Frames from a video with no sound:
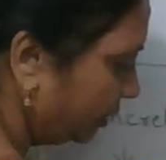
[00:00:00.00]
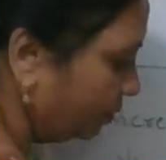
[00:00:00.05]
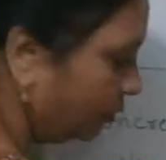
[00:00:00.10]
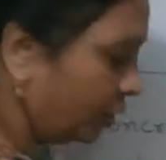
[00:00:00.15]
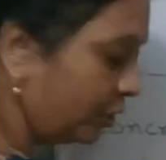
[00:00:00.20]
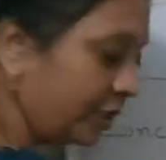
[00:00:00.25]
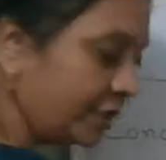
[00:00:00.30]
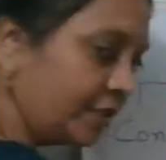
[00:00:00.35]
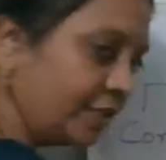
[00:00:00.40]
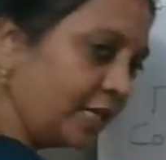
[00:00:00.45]

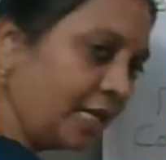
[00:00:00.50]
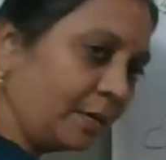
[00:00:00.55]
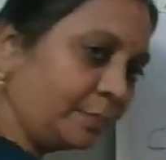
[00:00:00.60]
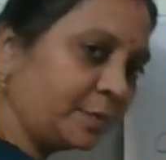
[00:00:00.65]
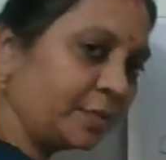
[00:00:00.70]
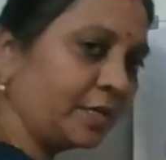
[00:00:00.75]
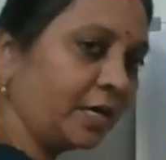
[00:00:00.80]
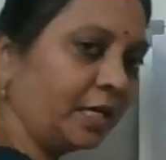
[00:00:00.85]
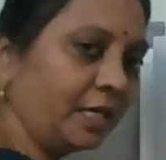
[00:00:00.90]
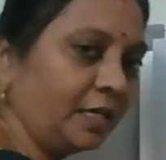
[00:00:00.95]
what is an
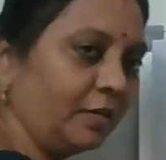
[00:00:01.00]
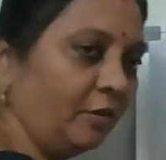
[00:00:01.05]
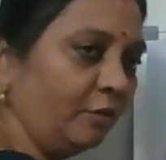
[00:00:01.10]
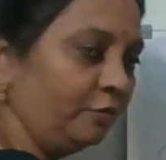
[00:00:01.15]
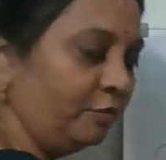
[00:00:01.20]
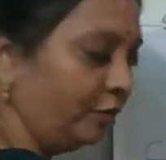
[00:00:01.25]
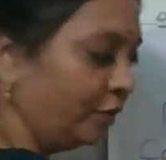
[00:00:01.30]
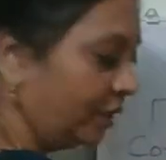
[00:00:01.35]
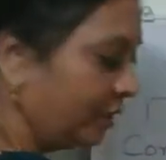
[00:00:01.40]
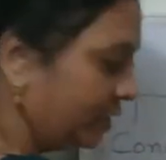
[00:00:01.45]
abstract noun
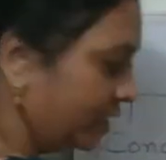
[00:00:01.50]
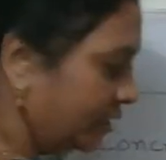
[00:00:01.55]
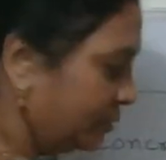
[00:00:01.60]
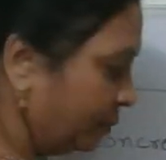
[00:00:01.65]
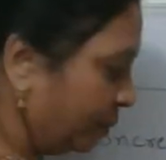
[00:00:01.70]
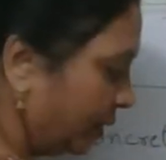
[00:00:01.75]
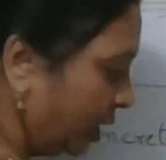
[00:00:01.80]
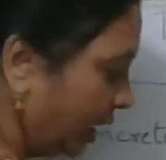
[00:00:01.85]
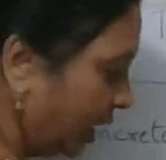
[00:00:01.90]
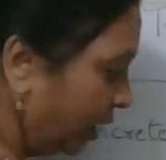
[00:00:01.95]
for this
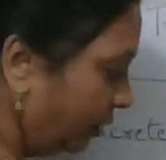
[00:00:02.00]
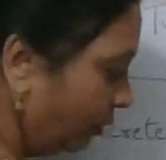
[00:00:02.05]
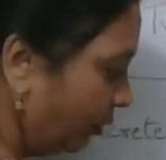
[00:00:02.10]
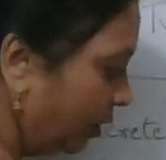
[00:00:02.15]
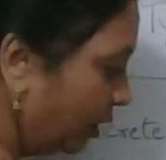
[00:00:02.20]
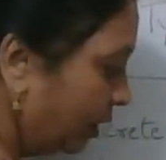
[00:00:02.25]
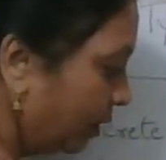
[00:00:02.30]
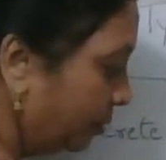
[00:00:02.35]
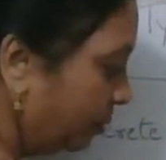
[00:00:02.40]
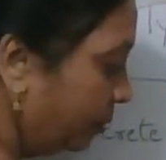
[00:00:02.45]
brave?
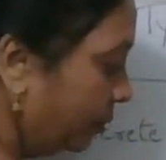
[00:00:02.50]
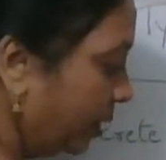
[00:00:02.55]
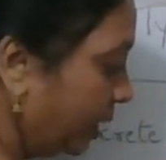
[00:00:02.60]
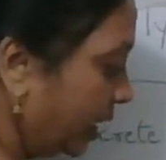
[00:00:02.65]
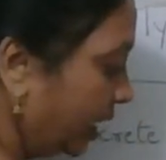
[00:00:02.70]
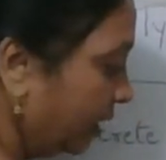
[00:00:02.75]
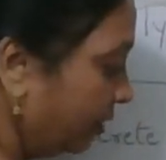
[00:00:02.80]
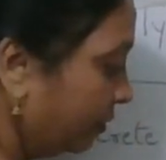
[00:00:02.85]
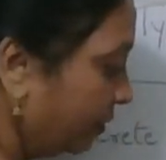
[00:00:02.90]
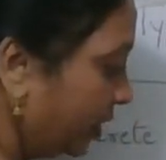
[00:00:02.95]

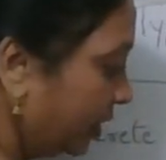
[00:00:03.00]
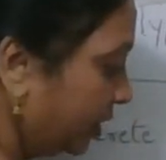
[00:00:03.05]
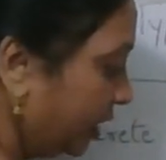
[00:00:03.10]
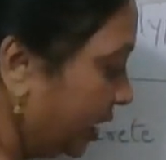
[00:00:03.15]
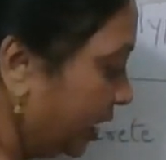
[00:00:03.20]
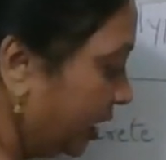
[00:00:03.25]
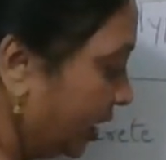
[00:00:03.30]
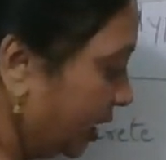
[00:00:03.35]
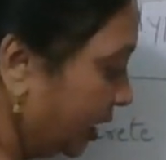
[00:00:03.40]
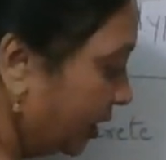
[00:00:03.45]

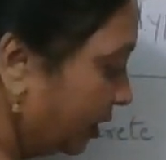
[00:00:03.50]
Bravery.